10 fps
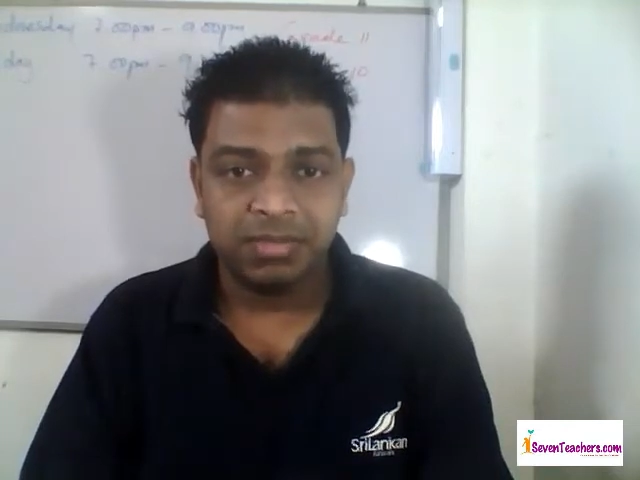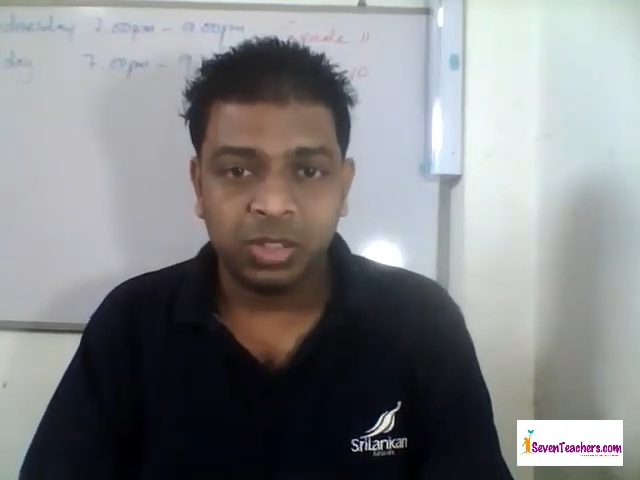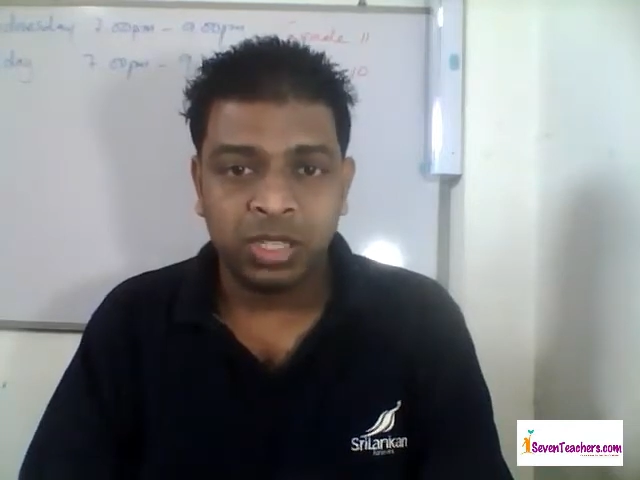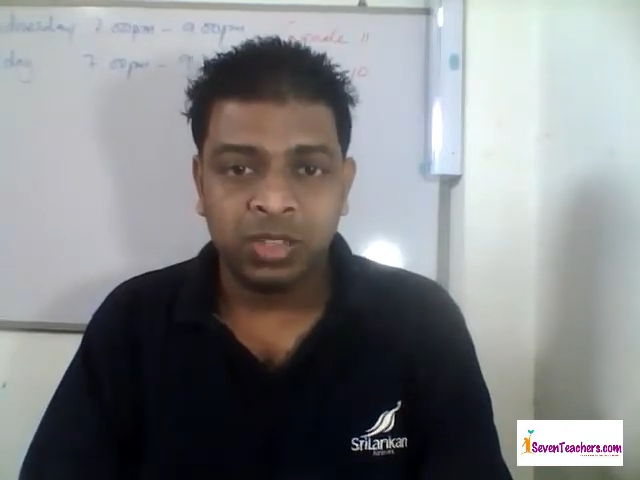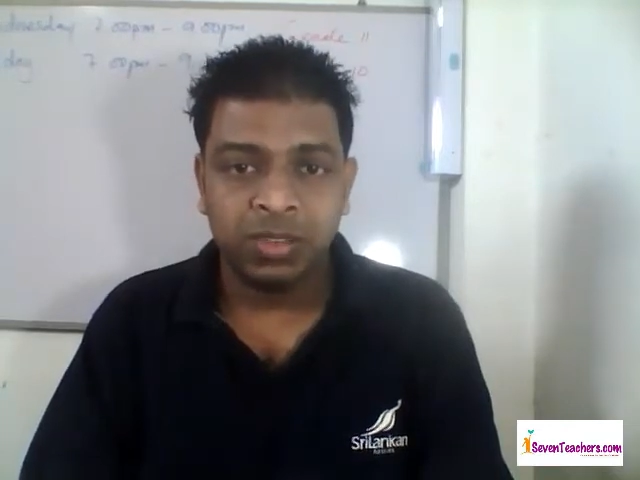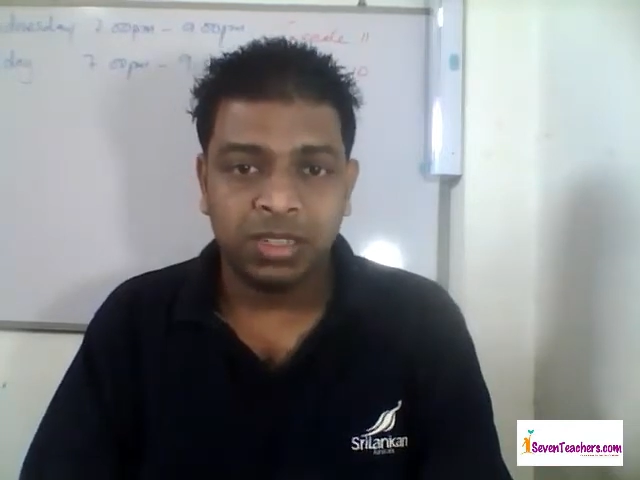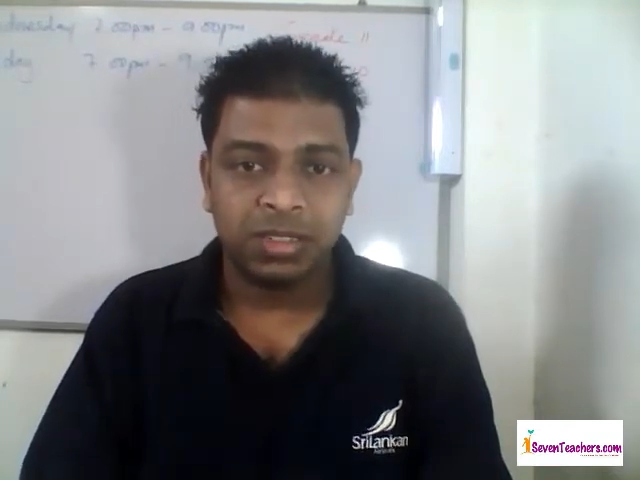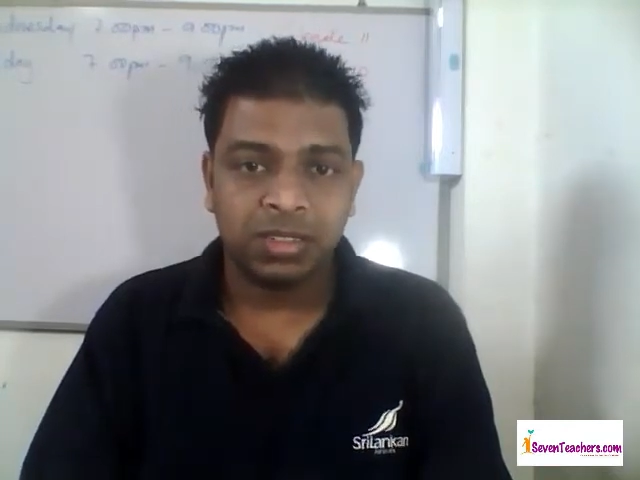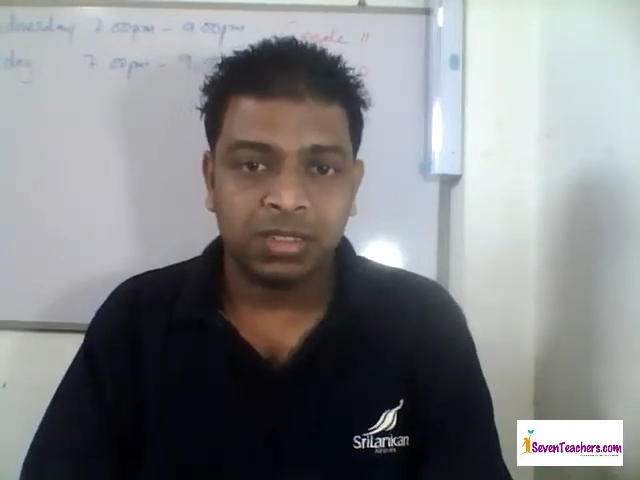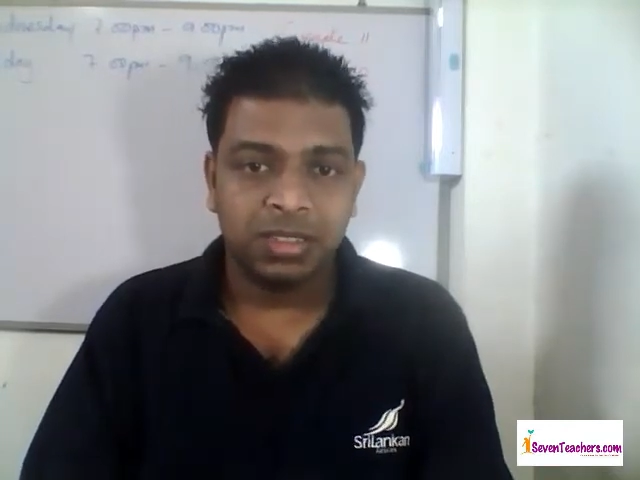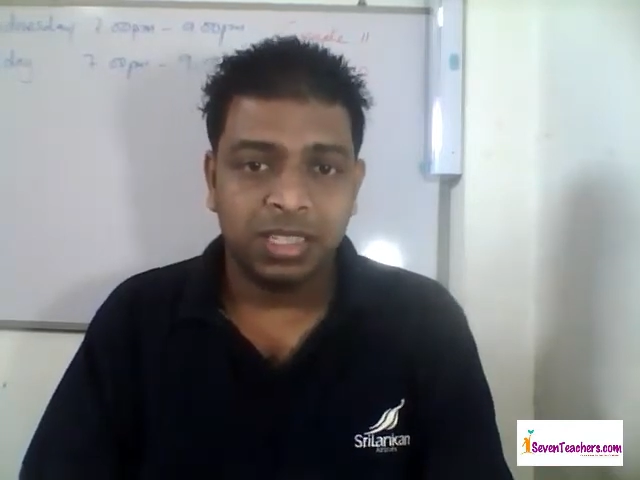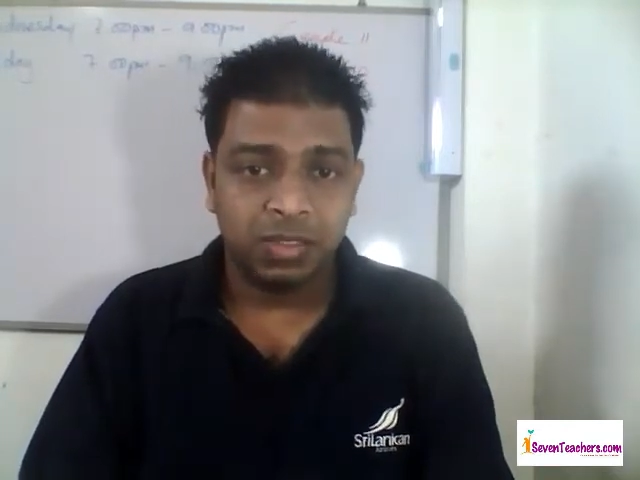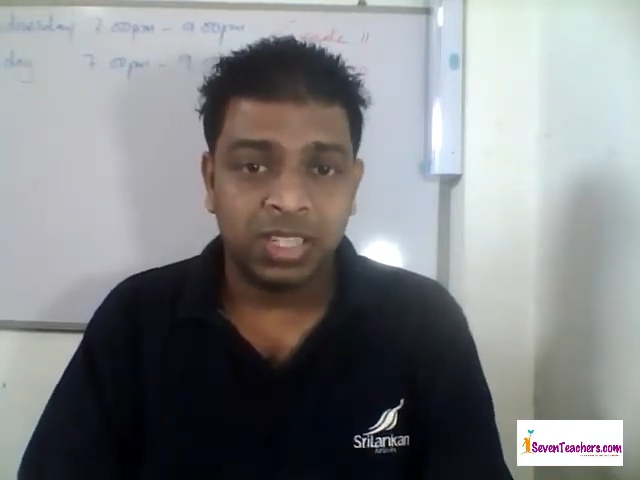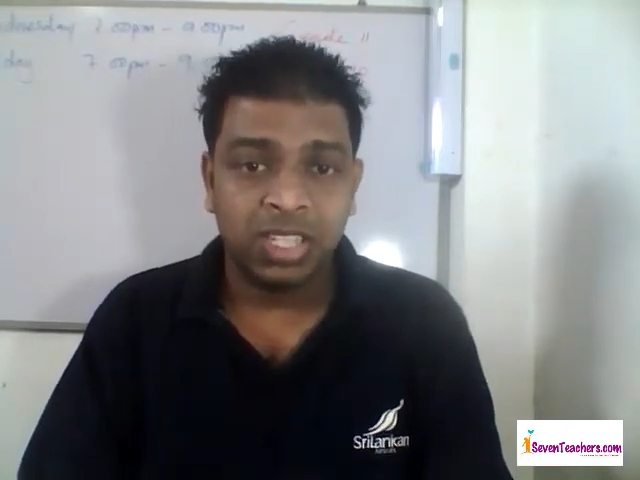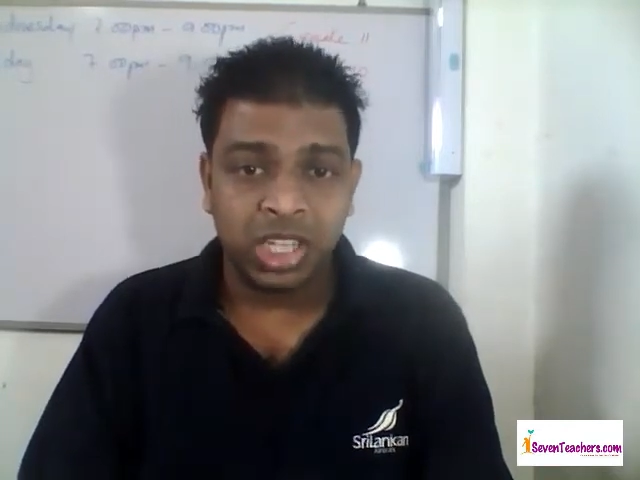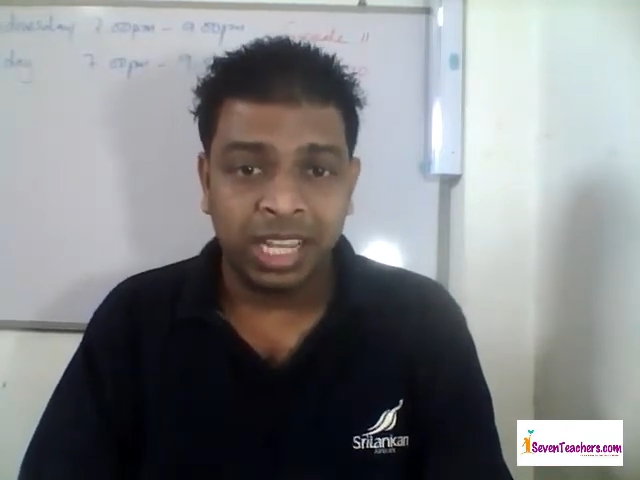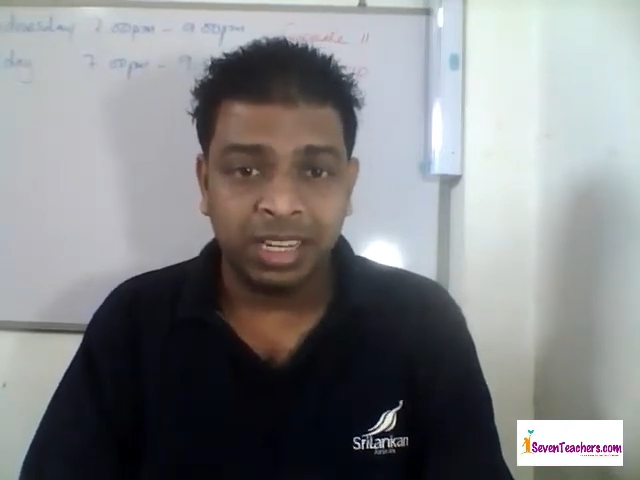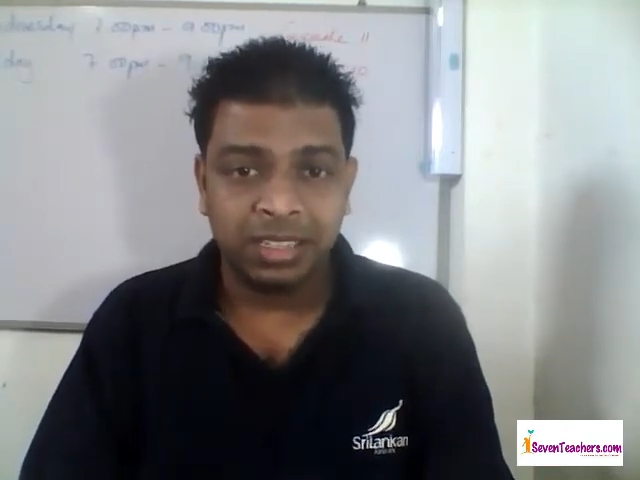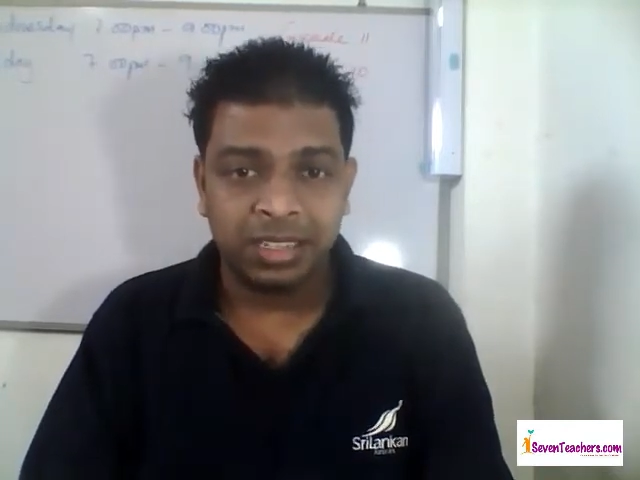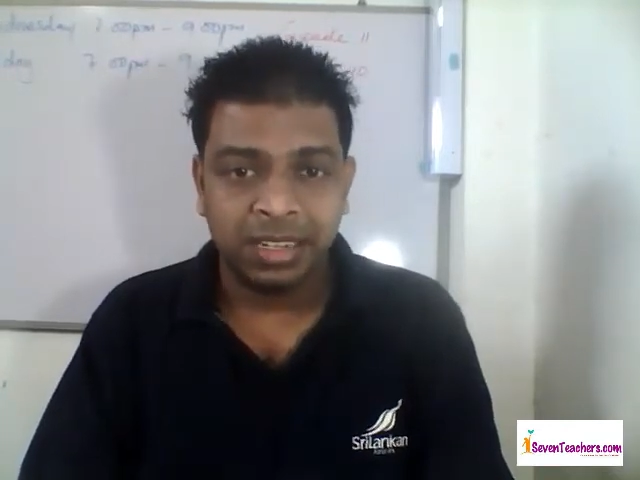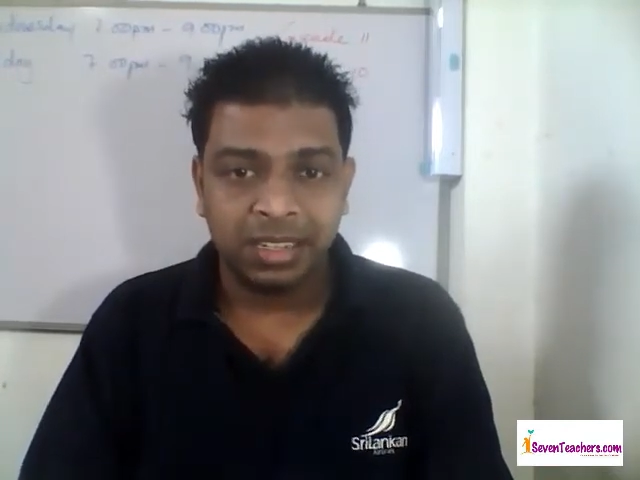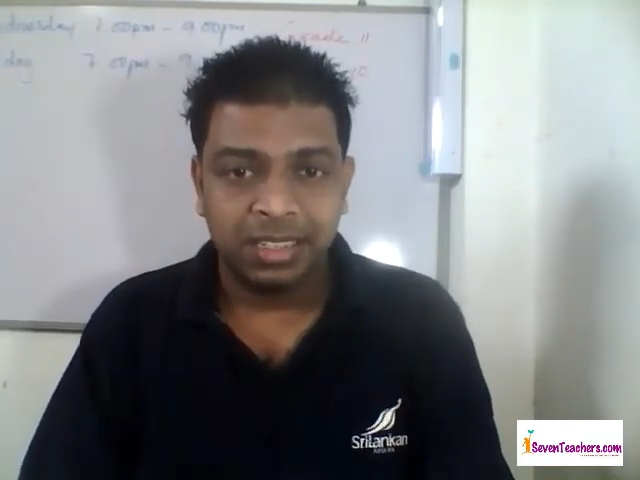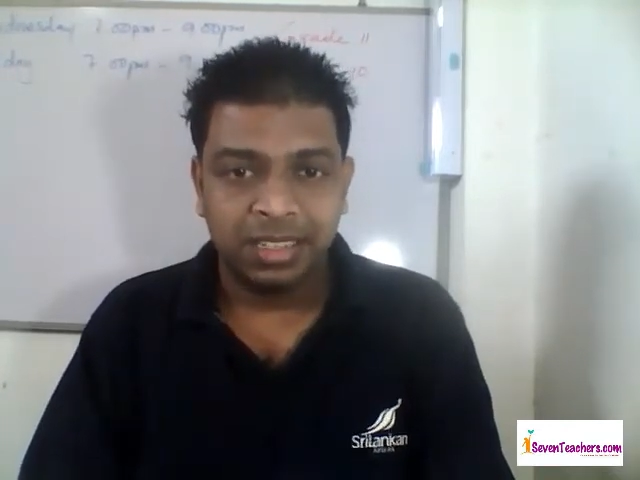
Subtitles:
Not invited. Even a child, right?